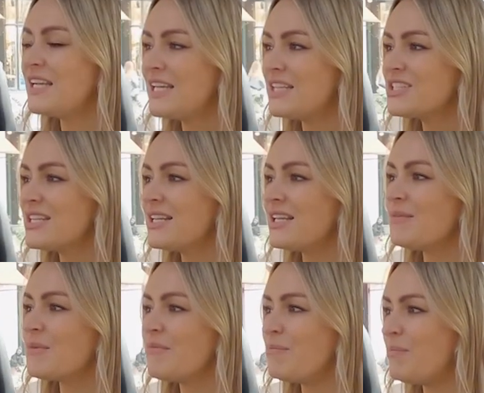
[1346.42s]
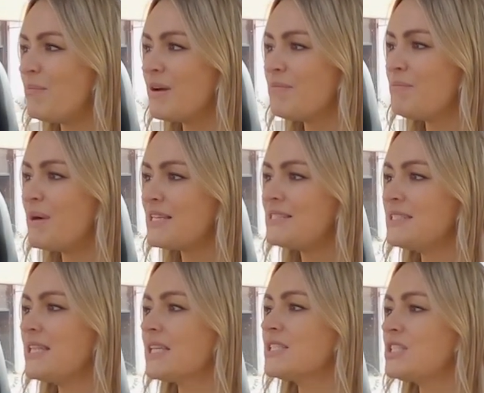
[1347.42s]
I literally like my my
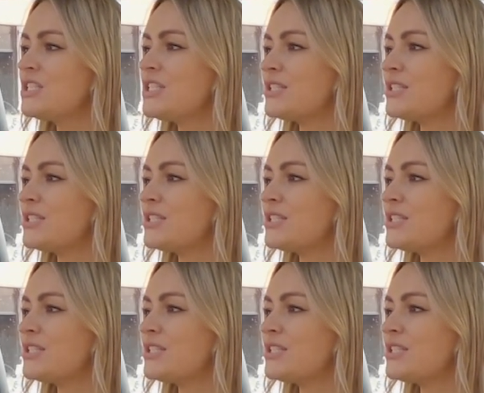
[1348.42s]
best thing to